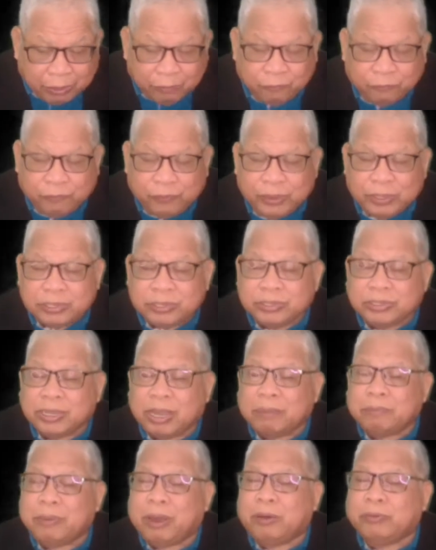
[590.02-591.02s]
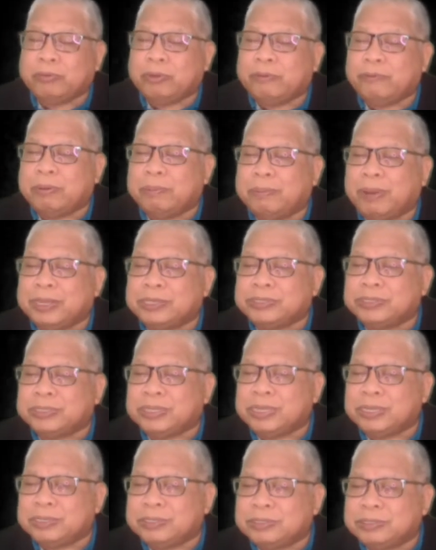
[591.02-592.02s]
but the fish jumped out of the
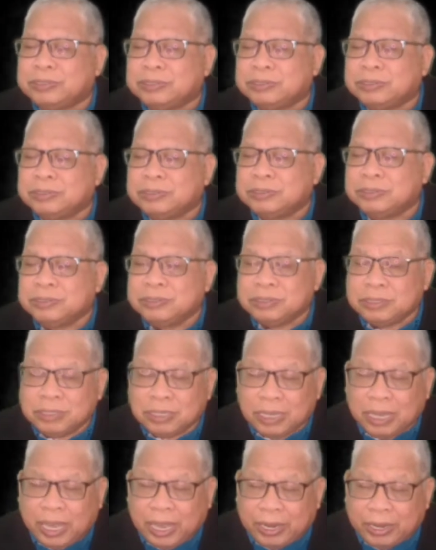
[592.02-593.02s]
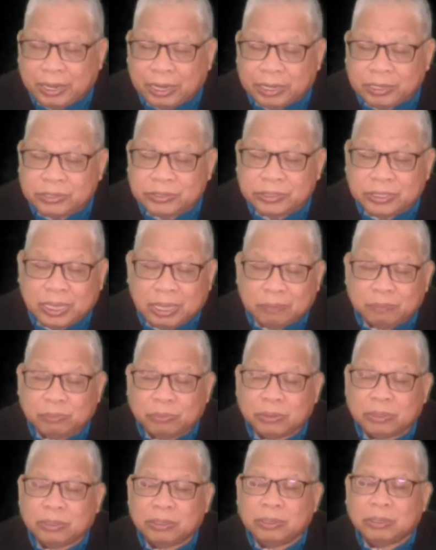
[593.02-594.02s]
basket and
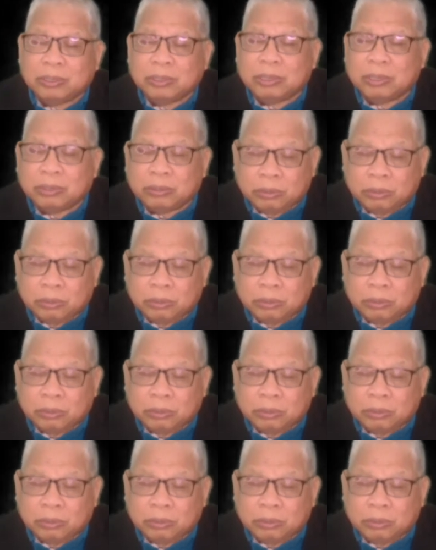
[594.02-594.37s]
escaped